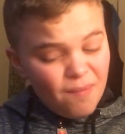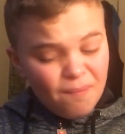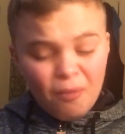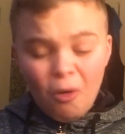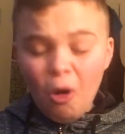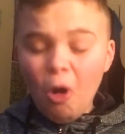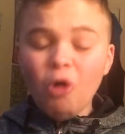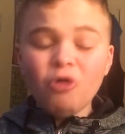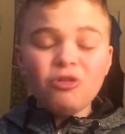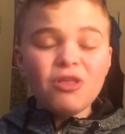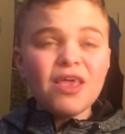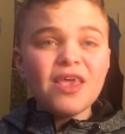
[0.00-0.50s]

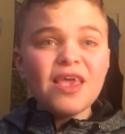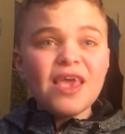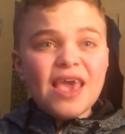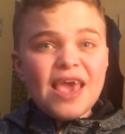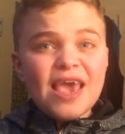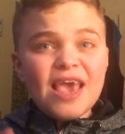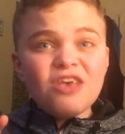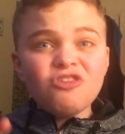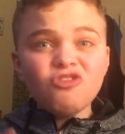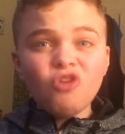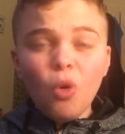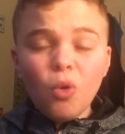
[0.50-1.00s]
poorly.
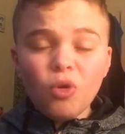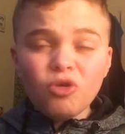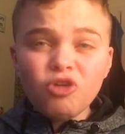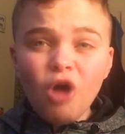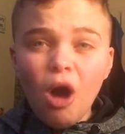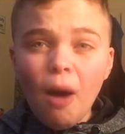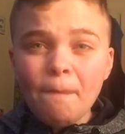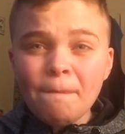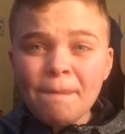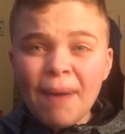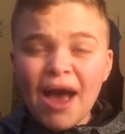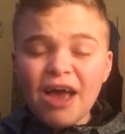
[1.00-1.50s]
He's always
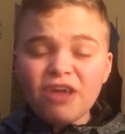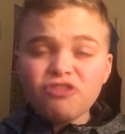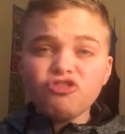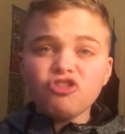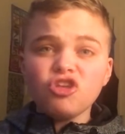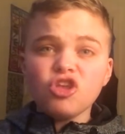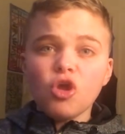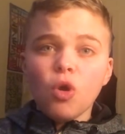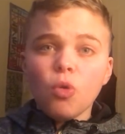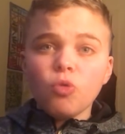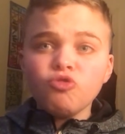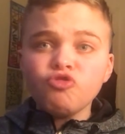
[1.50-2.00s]
got a
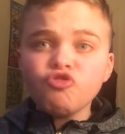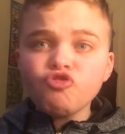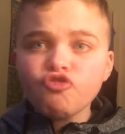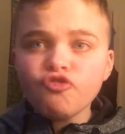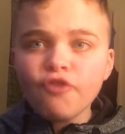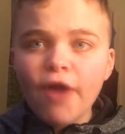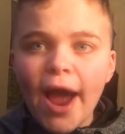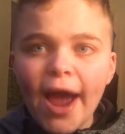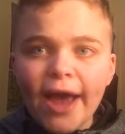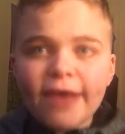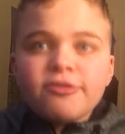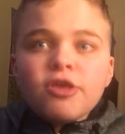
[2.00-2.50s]
passion, he always
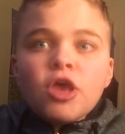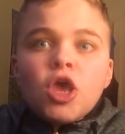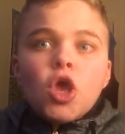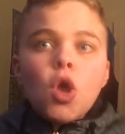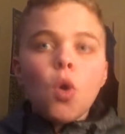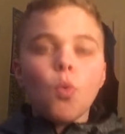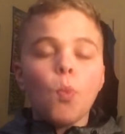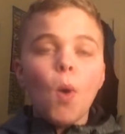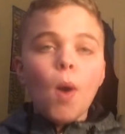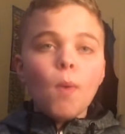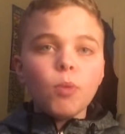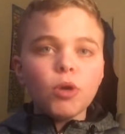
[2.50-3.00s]
tries.
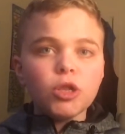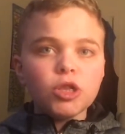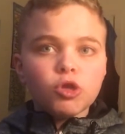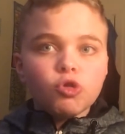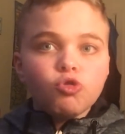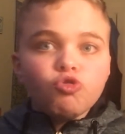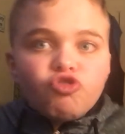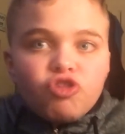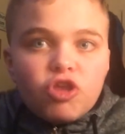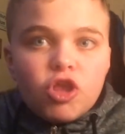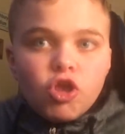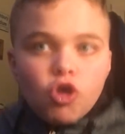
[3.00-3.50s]
When we're
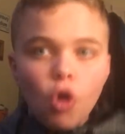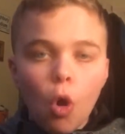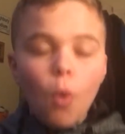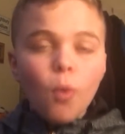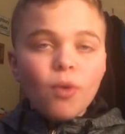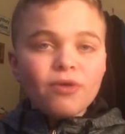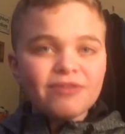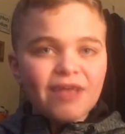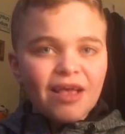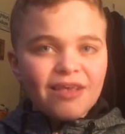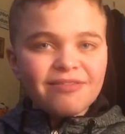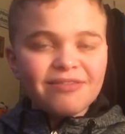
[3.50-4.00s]
losing, he
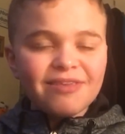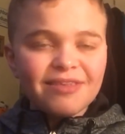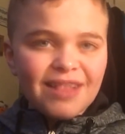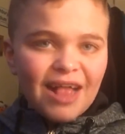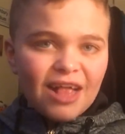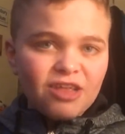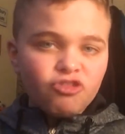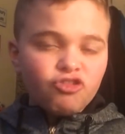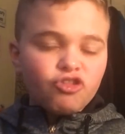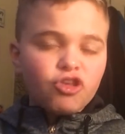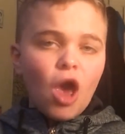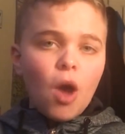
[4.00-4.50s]
always gets the
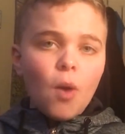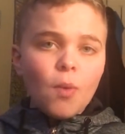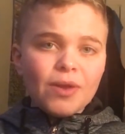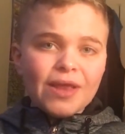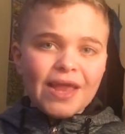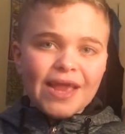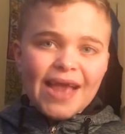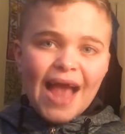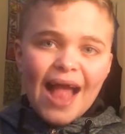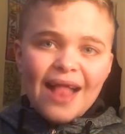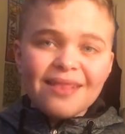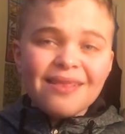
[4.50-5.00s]
lads going
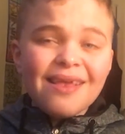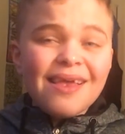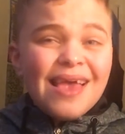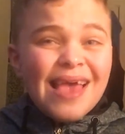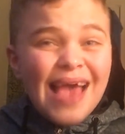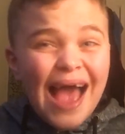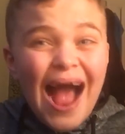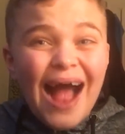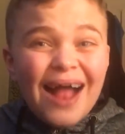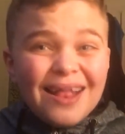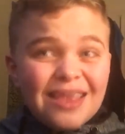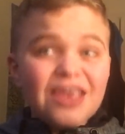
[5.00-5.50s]
again.
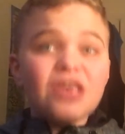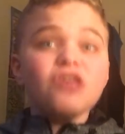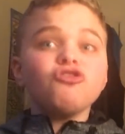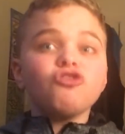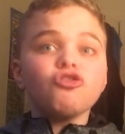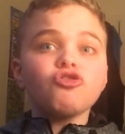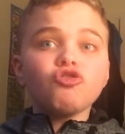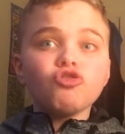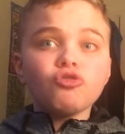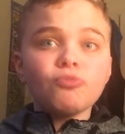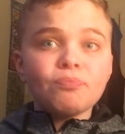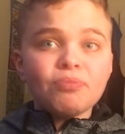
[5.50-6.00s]
And he's
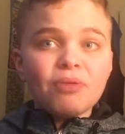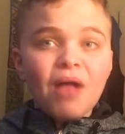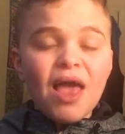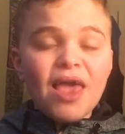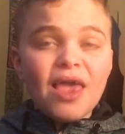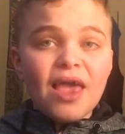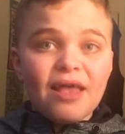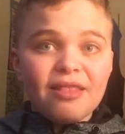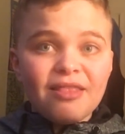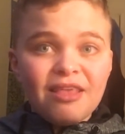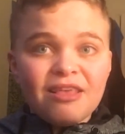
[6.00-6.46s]
a good player